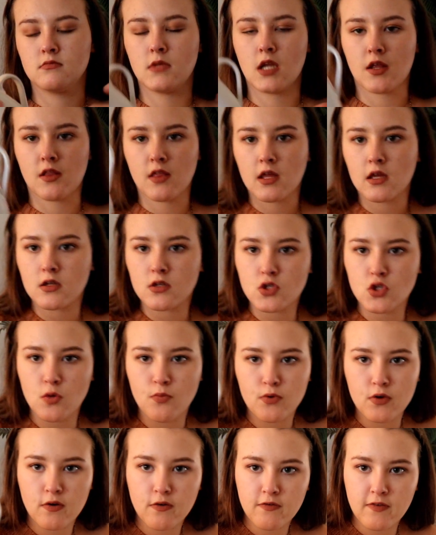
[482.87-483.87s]
Nothing
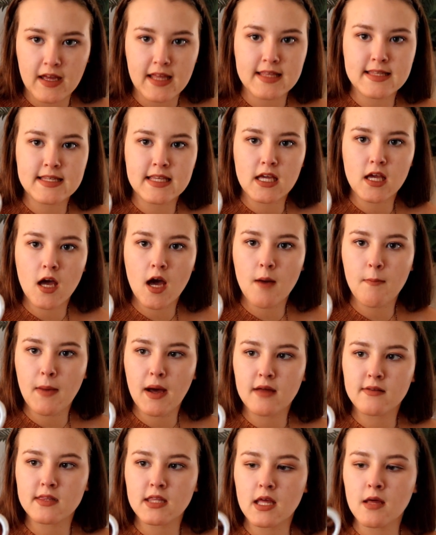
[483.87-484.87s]
super fancy
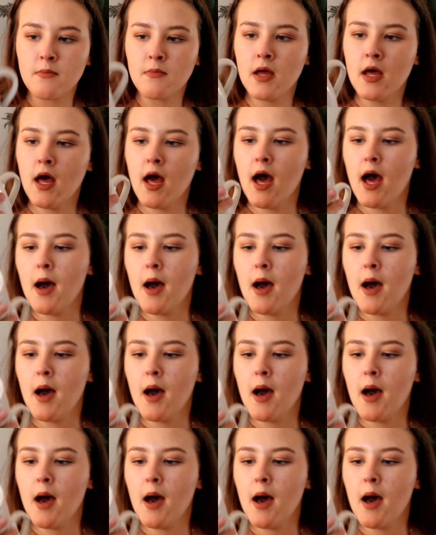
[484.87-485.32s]
about them.